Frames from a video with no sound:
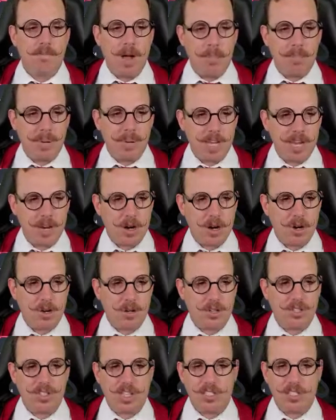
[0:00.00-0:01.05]
pure
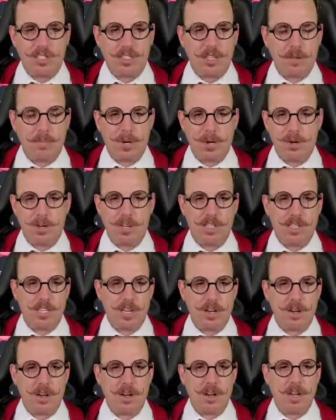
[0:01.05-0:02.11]
6 pureness
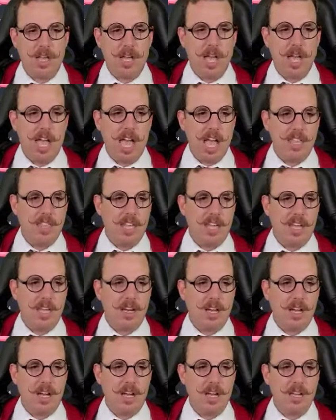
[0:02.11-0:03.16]
here. And then,
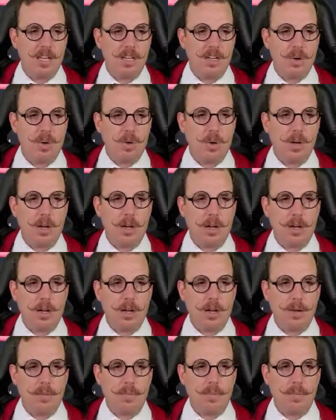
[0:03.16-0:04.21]
you
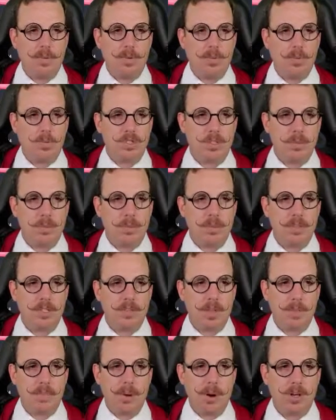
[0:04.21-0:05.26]
know, some
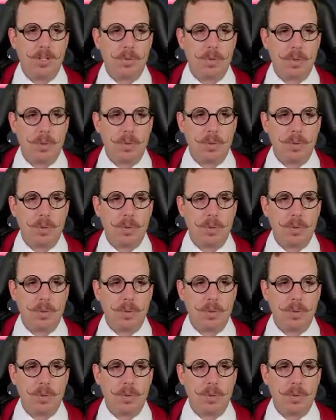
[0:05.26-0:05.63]
of the parts we were